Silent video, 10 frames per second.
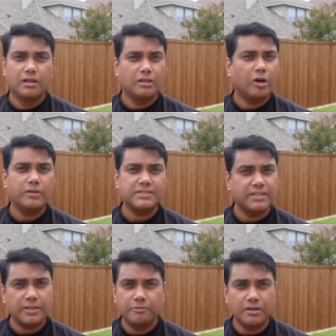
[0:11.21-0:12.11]
Now how does
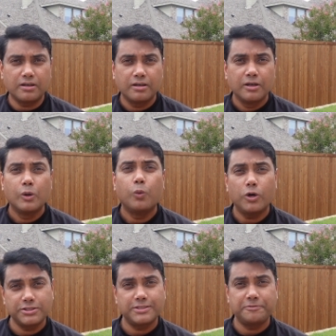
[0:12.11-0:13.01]
that work?
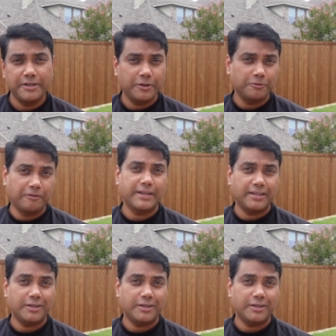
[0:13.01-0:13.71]
Watch this video to find